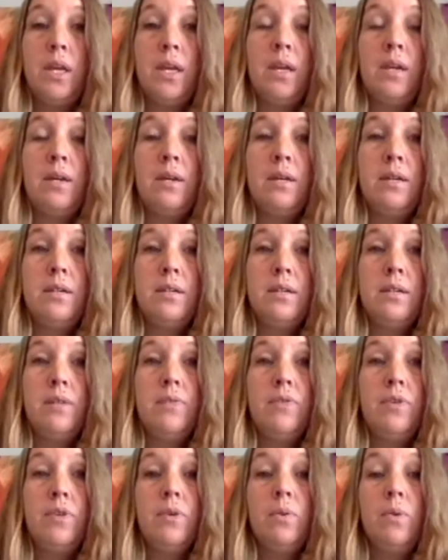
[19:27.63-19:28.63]
And
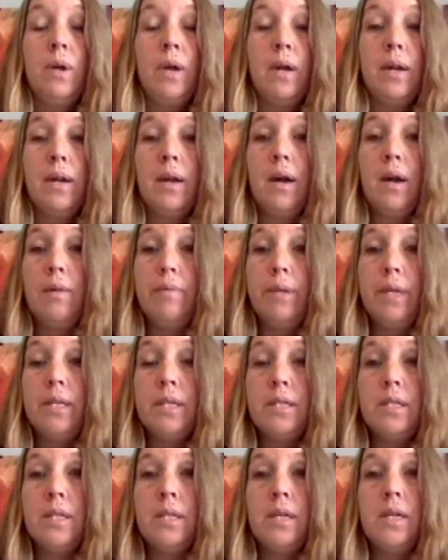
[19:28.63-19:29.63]
if you
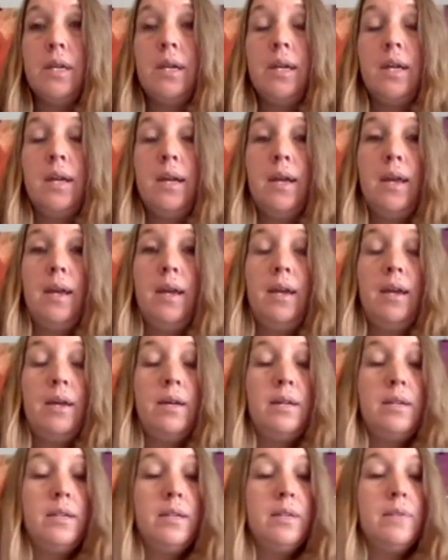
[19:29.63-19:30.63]
comment
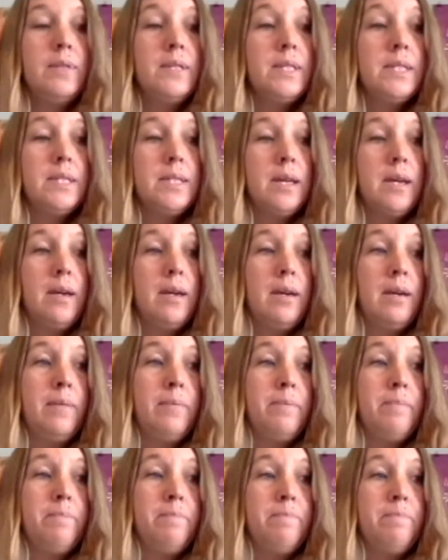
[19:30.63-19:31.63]
and give us
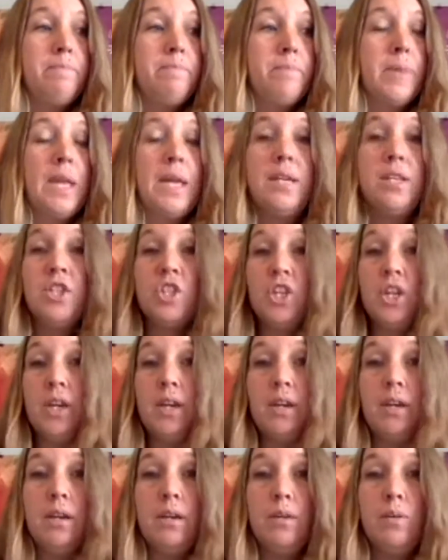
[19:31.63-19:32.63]
and
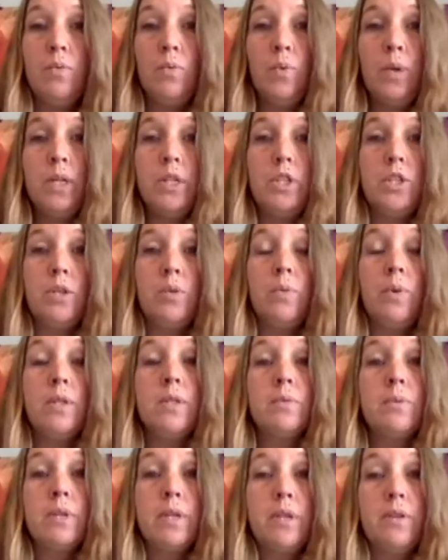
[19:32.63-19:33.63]
share
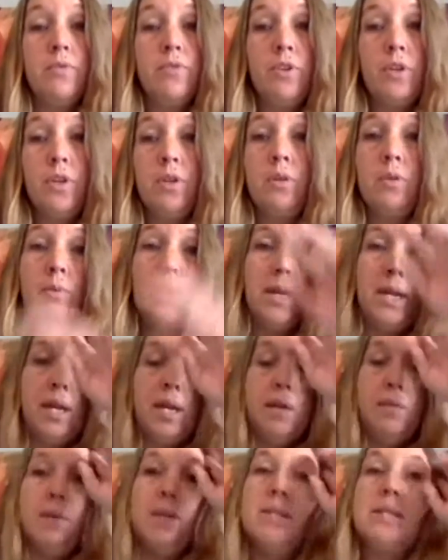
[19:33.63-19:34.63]
what's working for you, what
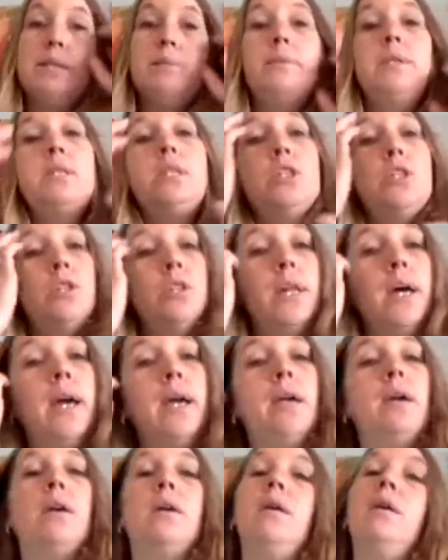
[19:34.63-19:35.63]
kind of recipes do you
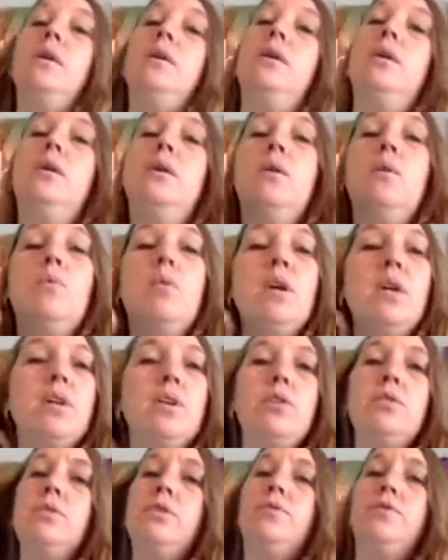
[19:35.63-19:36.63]
like? What are
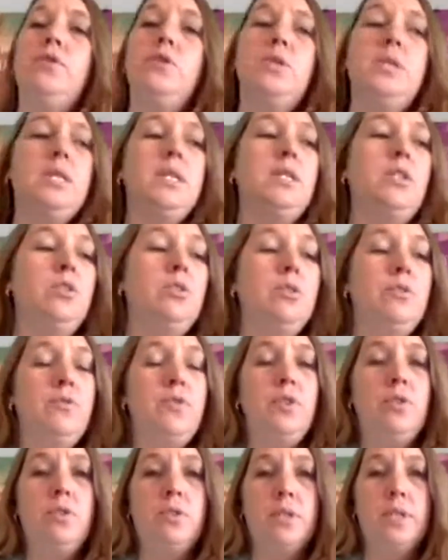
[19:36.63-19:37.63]
you diffusing in your
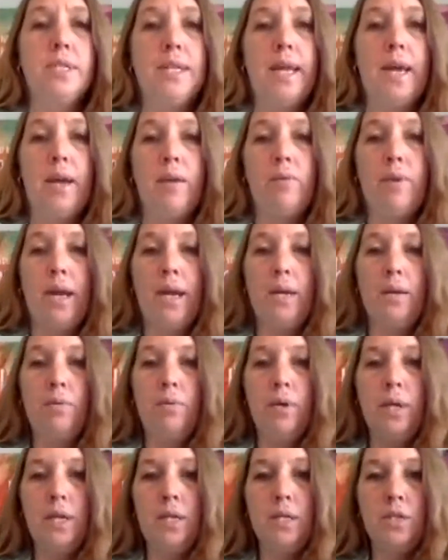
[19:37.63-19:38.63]
diffuser today, right?
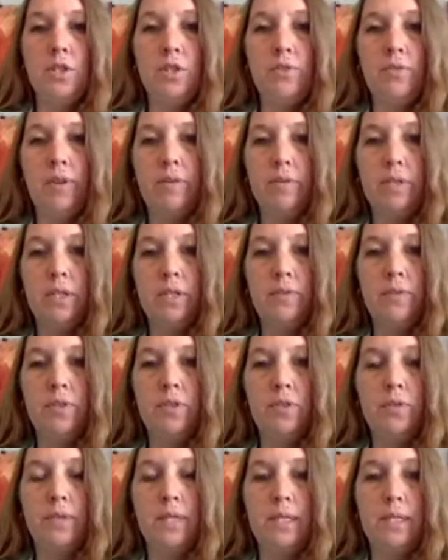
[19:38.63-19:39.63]
What is your favorite
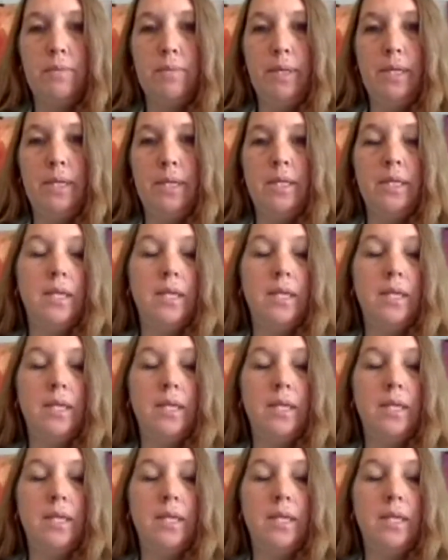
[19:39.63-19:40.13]
diffuser recipes?